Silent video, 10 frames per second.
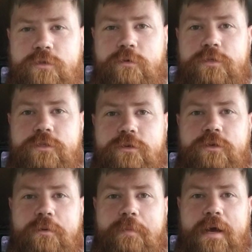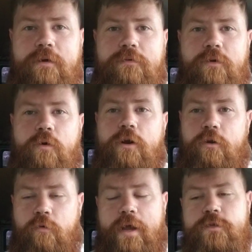to a certain amount or a
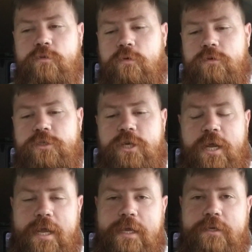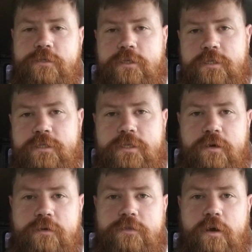gradual change in
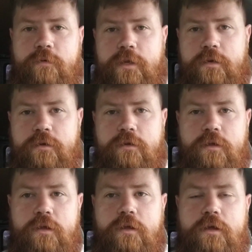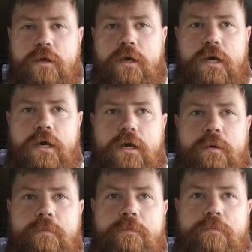serotonin.
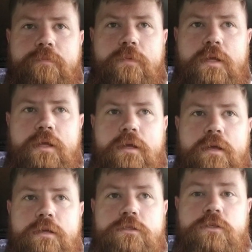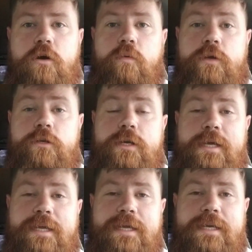Um, so when you're
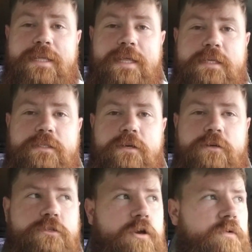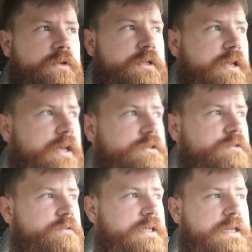not getting that serotonin as
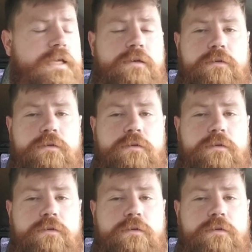you need it,